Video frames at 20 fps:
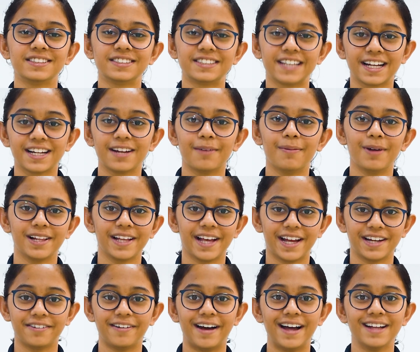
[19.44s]
JEE
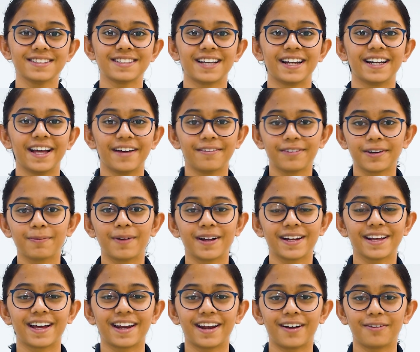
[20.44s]
Advanced, and
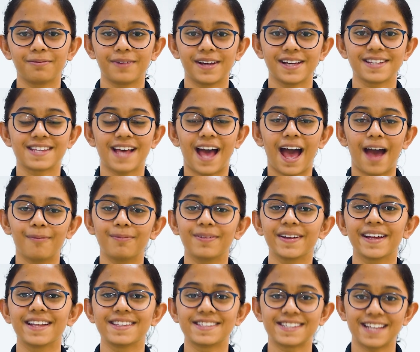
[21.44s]
everybody around me is happy
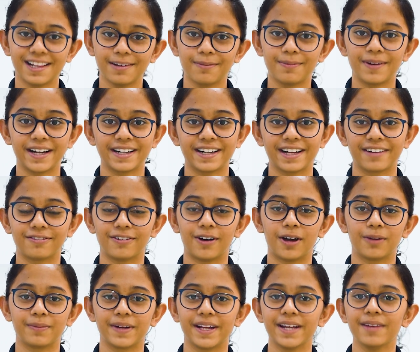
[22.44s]
and celebrating
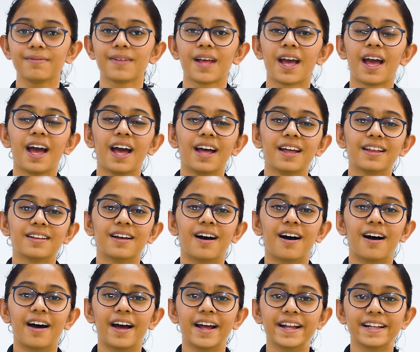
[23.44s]
for me.
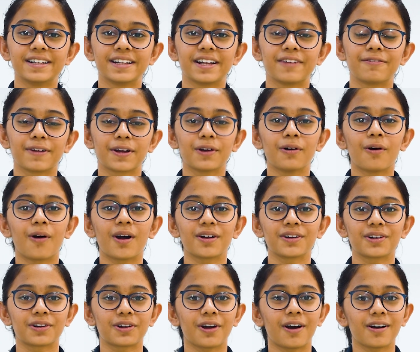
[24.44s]
And if we go on
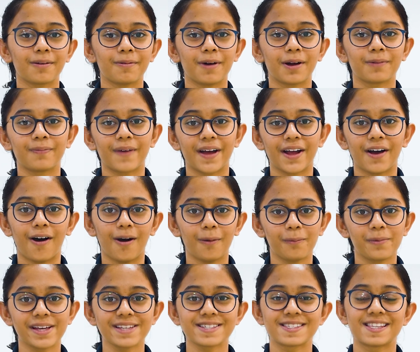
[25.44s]
to talk about my
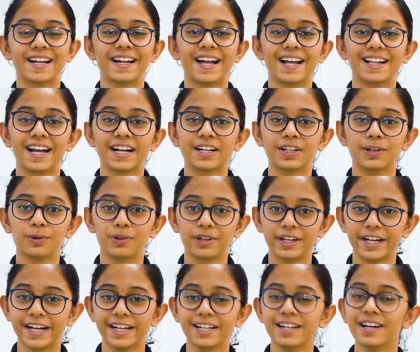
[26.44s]
hobbies, then I like to
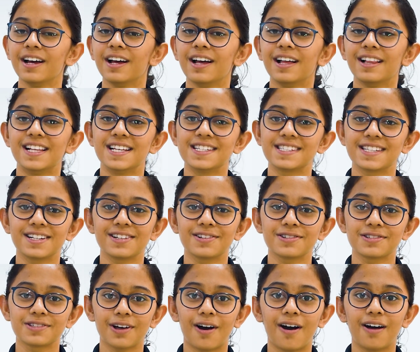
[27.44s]
read, listen to
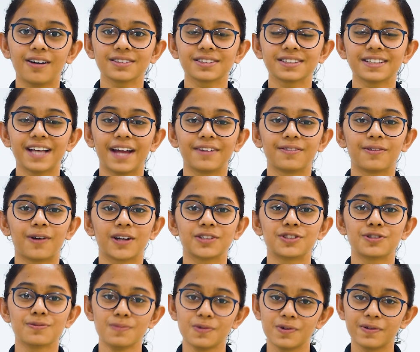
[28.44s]
songs and
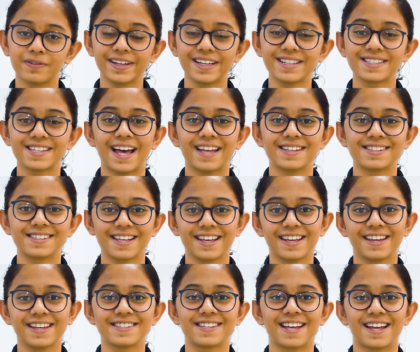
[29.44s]
watch movies and
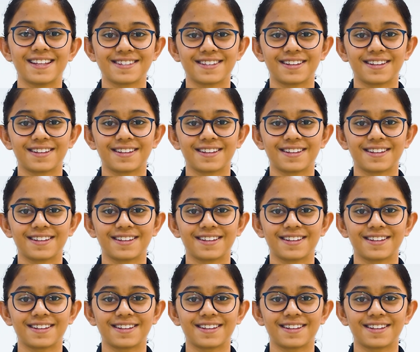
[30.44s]
series and